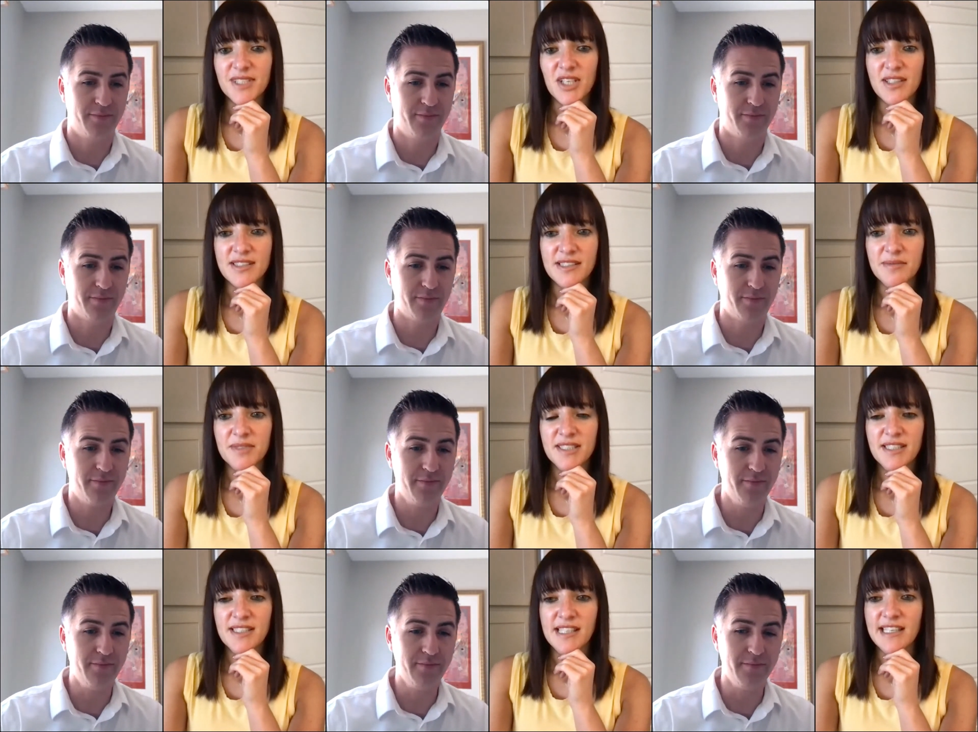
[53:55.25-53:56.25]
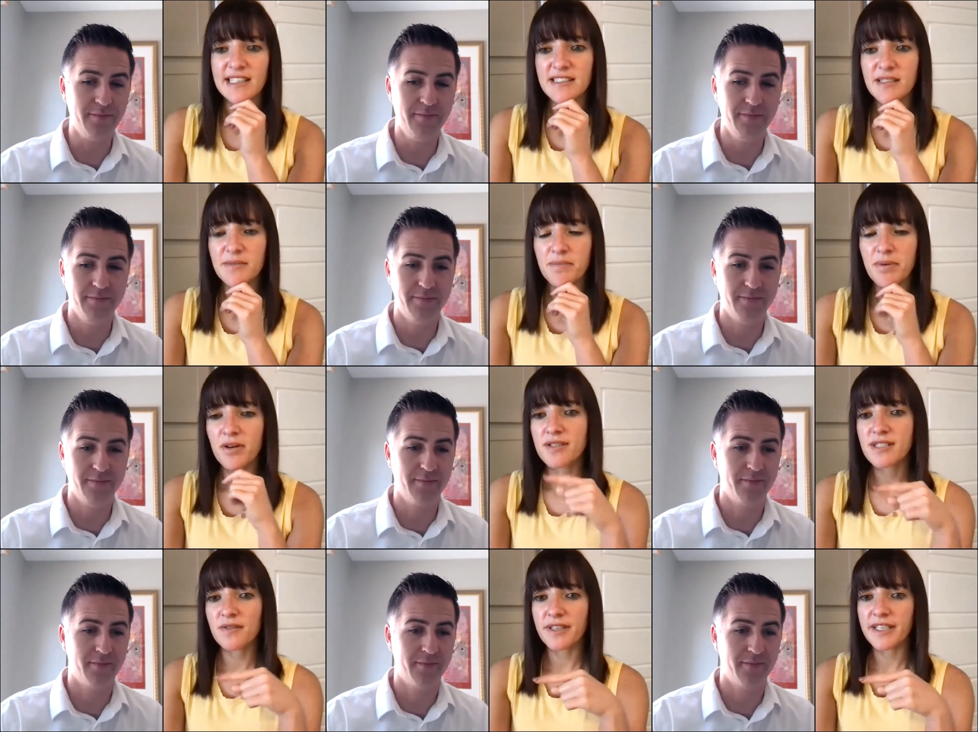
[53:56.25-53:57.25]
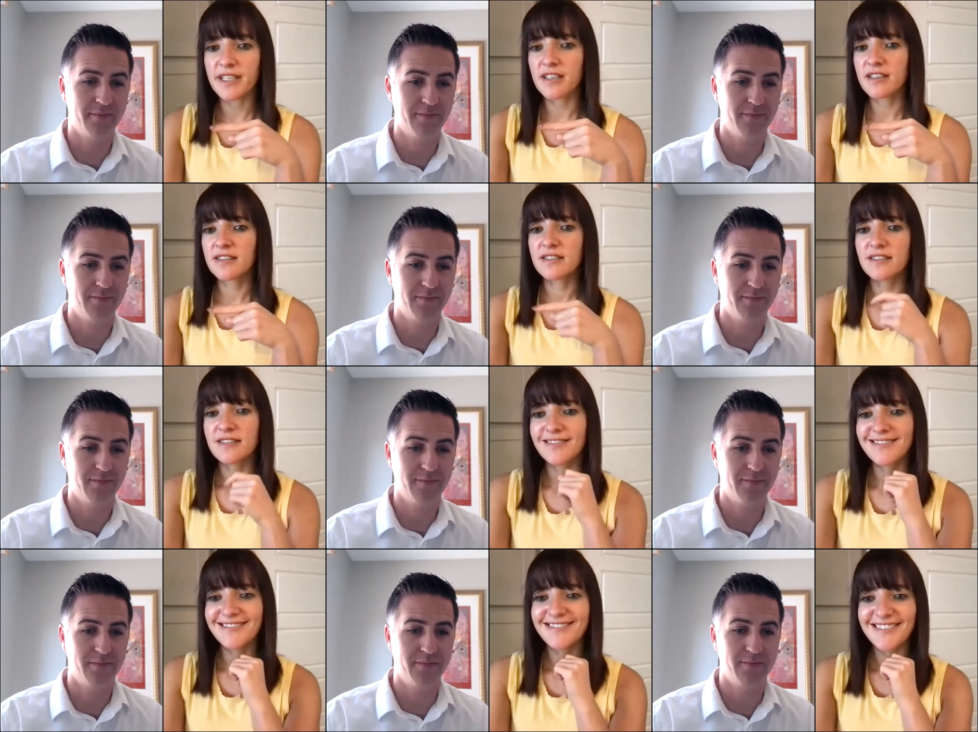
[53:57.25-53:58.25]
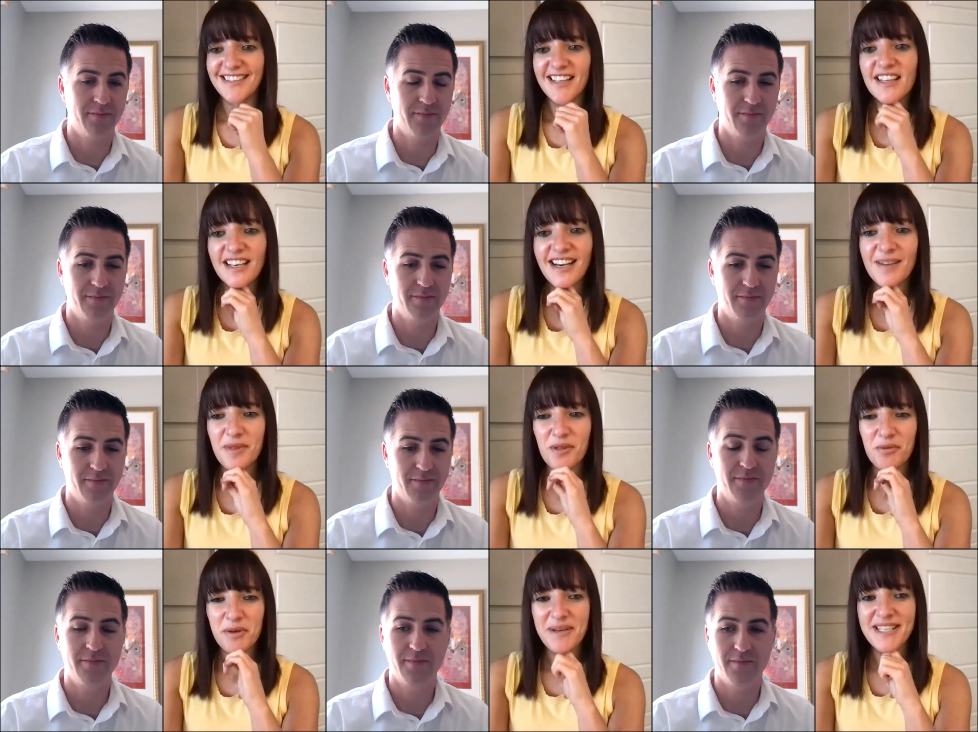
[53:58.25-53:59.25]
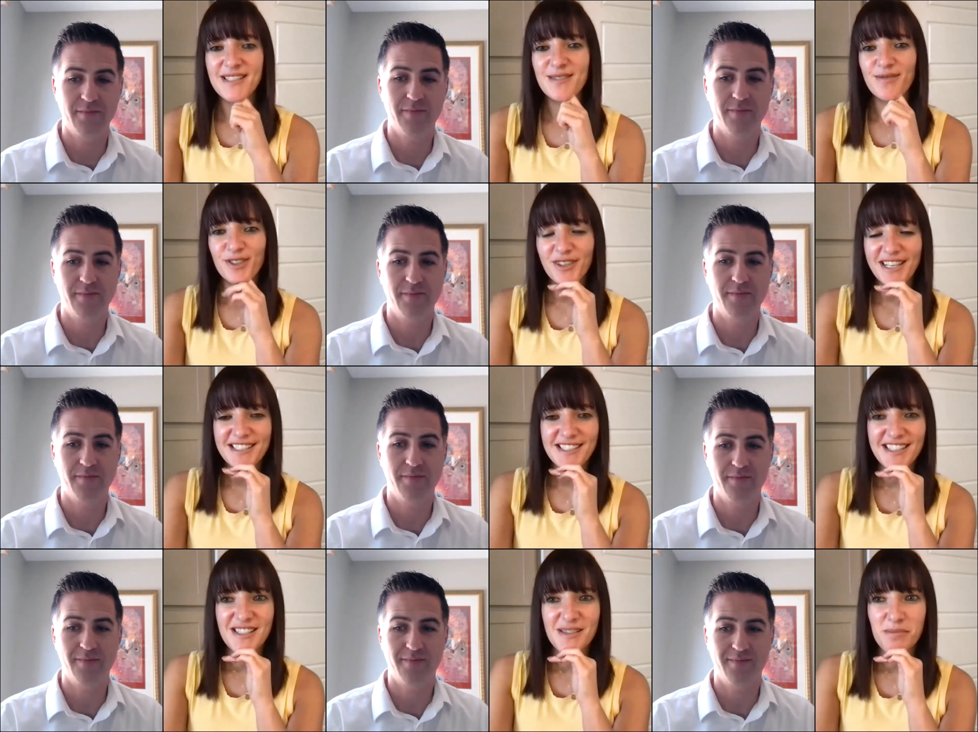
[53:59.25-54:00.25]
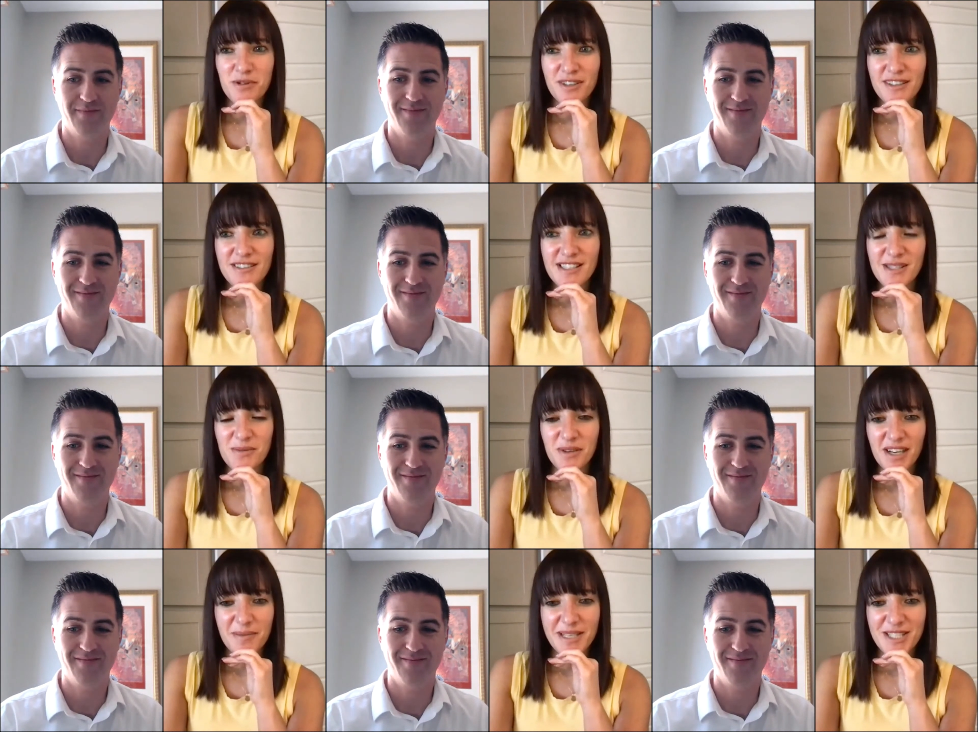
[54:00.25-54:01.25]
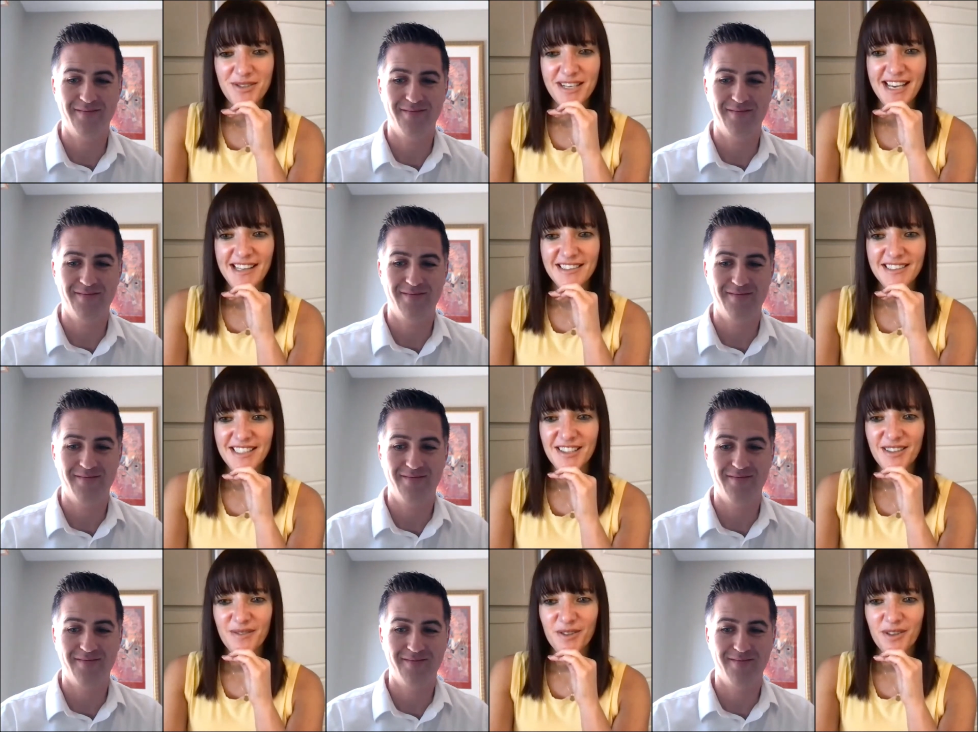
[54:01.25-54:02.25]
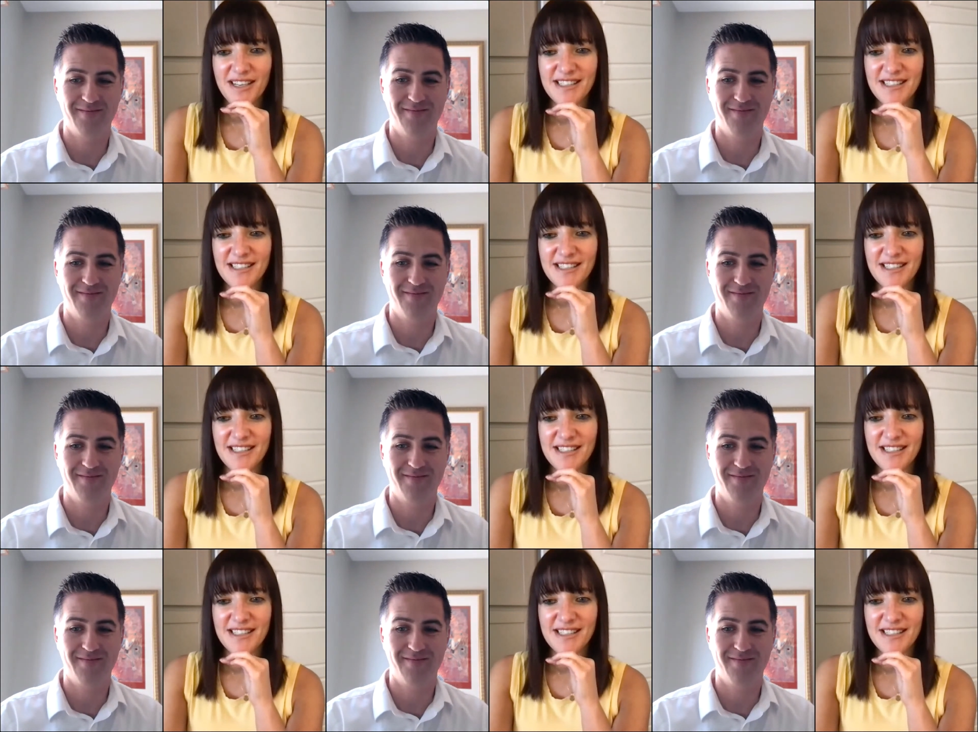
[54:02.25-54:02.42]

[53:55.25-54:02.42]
Speaker 1: Awesome. And I did post over here um, the three ways for you guys to get support since we're coming to an end here. If you guys